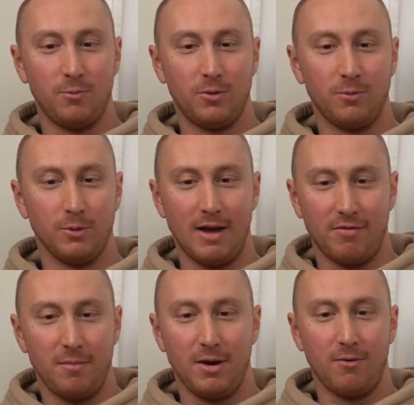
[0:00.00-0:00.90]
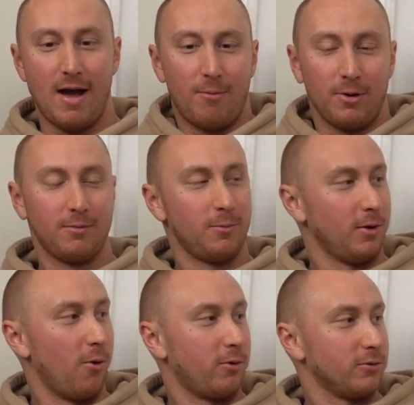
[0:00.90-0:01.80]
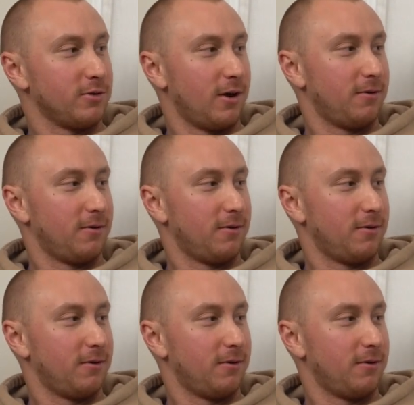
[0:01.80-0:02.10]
and we'll definitely be around. We're local. So